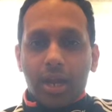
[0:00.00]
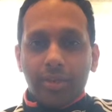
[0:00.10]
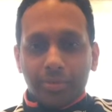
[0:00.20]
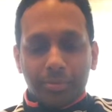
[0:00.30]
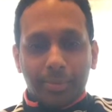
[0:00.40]
I
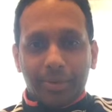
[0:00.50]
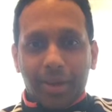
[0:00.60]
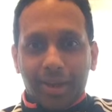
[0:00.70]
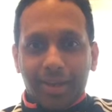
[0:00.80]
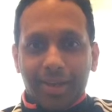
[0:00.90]
still remember
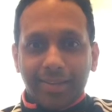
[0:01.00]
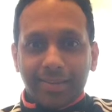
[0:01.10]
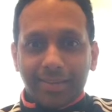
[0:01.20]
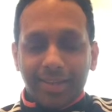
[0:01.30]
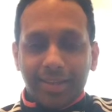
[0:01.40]
going and
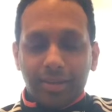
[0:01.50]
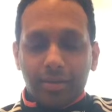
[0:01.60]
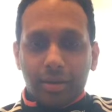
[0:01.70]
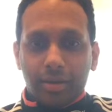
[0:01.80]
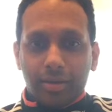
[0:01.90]

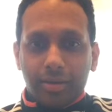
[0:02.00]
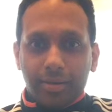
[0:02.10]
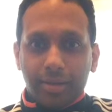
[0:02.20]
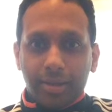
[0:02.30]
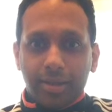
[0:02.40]
seeing
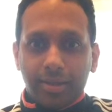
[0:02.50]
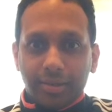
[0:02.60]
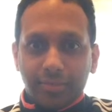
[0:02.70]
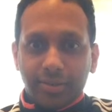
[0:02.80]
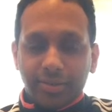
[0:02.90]

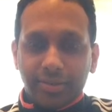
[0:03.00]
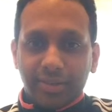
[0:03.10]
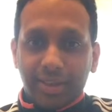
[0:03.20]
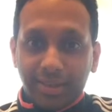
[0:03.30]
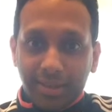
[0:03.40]
England
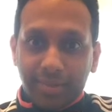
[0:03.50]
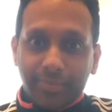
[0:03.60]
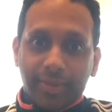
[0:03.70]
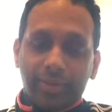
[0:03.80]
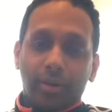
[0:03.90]
versus India
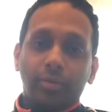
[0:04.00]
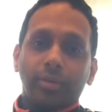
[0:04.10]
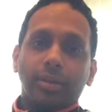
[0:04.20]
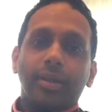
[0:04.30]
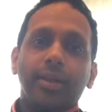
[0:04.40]
at the
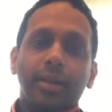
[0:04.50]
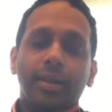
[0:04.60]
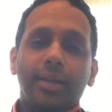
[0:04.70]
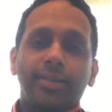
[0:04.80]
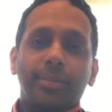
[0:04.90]
Oval
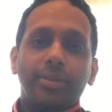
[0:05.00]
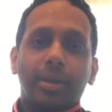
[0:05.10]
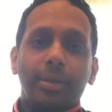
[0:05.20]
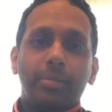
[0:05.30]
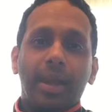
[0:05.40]

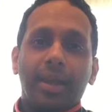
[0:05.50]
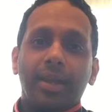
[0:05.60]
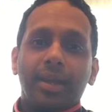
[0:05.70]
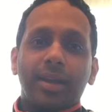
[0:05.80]
sometime in May,